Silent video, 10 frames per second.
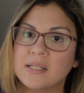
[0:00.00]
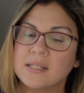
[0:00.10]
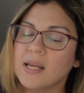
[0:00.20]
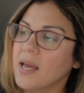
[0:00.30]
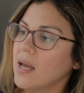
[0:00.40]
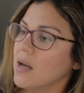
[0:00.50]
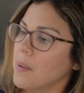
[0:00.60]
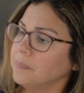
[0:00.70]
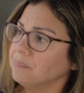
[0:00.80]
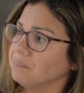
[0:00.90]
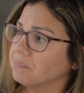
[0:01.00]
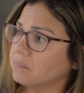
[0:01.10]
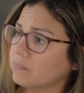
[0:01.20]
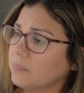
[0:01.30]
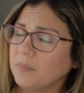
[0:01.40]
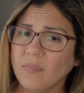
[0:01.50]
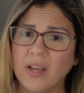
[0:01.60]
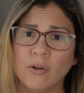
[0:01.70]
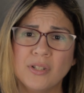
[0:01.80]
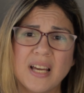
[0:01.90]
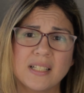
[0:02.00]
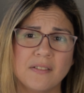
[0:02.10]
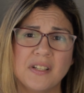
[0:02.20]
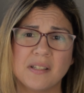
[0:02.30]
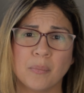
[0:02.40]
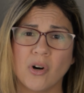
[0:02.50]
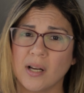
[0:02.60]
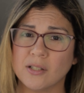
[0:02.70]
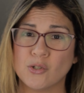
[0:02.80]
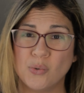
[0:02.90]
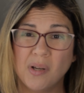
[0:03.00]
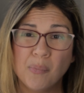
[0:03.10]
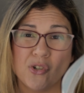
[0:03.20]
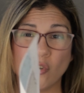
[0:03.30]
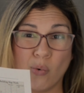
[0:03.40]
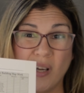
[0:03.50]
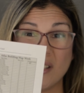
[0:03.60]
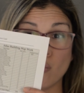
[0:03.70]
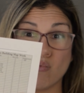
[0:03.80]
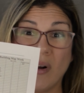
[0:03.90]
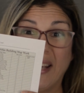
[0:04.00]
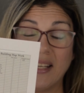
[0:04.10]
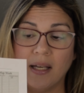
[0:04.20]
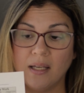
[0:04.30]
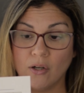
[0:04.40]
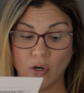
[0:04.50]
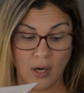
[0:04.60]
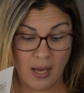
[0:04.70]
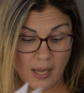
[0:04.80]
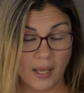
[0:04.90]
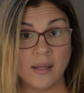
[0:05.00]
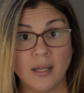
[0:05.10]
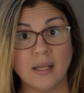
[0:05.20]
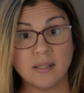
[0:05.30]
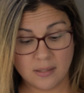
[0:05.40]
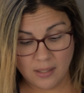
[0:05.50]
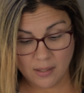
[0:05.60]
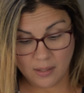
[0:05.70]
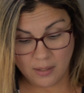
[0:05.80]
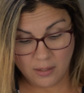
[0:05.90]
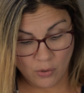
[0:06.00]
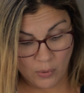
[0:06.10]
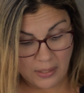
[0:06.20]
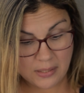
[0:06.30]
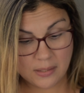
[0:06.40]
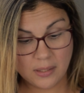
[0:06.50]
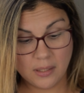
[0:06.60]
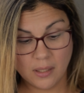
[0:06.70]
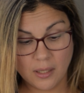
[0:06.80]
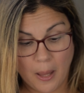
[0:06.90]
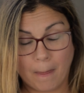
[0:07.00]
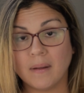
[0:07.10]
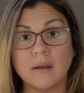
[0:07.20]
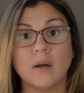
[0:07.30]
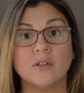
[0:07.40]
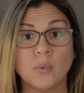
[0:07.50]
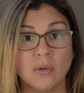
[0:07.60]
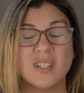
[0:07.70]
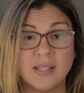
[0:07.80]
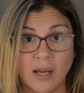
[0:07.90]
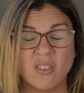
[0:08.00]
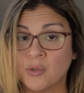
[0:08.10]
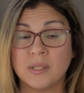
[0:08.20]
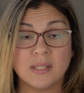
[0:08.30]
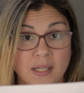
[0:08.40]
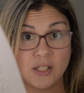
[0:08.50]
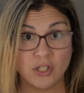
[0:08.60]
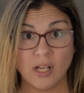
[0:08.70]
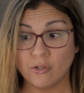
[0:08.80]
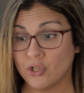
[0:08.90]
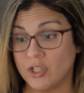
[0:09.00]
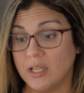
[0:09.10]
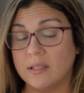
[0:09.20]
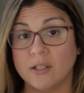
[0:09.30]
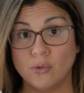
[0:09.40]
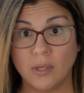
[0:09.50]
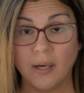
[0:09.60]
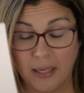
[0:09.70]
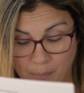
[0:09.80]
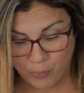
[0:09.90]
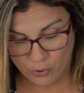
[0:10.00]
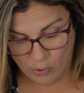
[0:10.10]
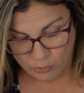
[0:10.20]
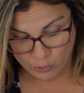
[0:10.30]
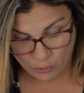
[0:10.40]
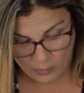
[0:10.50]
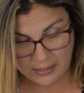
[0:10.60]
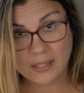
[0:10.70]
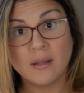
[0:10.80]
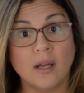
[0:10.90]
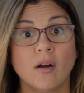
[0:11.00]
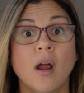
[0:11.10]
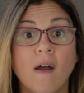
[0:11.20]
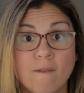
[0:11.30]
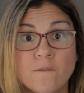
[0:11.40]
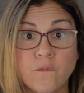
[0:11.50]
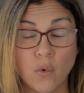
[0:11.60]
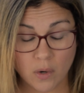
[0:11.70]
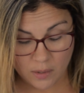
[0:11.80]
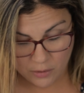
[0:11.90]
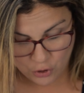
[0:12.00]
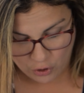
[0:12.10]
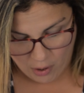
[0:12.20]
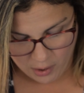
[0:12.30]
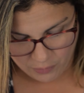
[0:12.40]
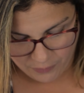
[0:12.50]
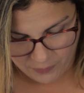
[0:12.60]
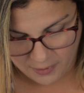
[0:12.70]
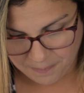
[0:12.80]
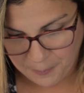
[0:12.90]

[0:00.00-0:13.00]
exam, and all the activities and projects. So you can put your grades right here, and it's the, you know, it's one of the downloads. It's an Excel sheet that you can input all those grades in there for geography.